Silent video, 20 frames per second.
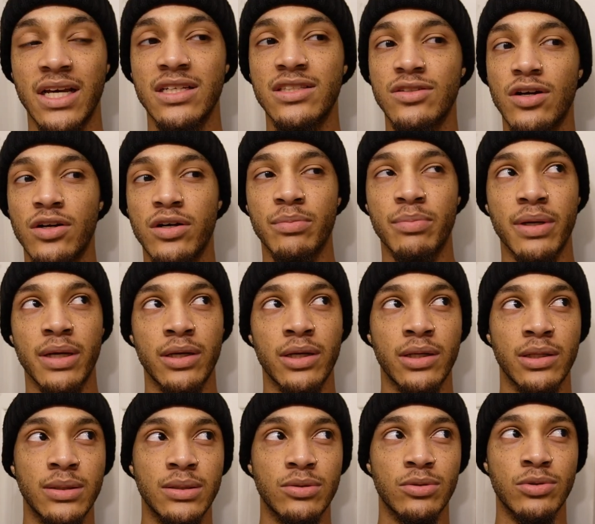They started
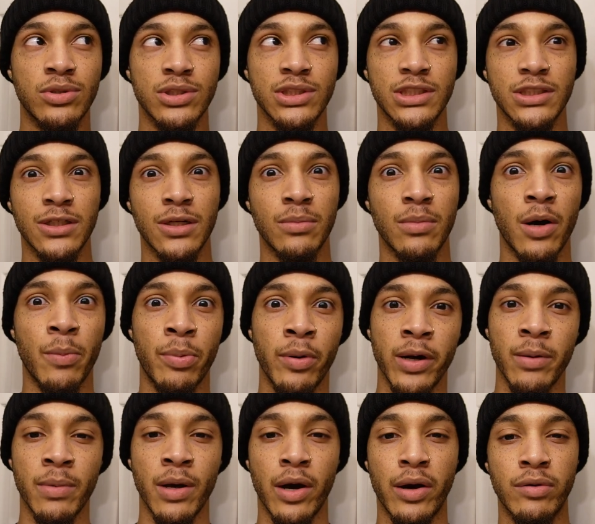being on some
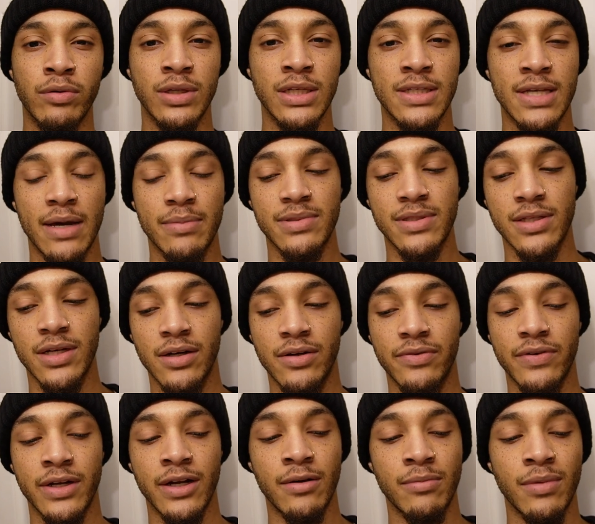appointment-only type
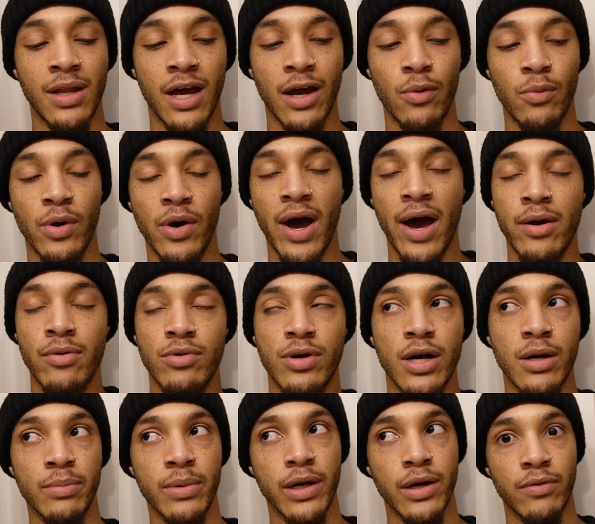stuff, and I'm like, well, I don't
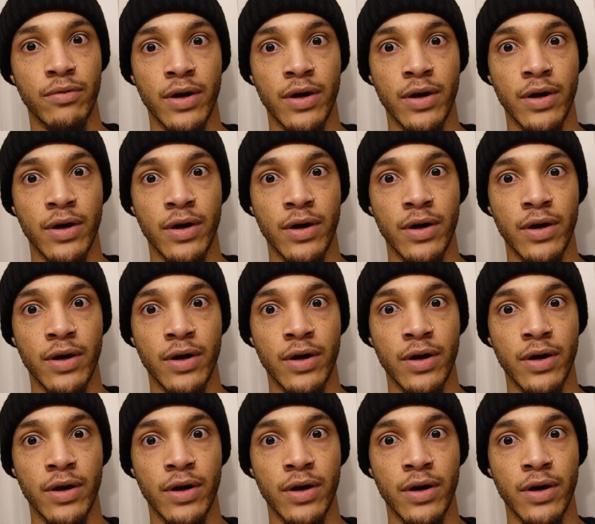come here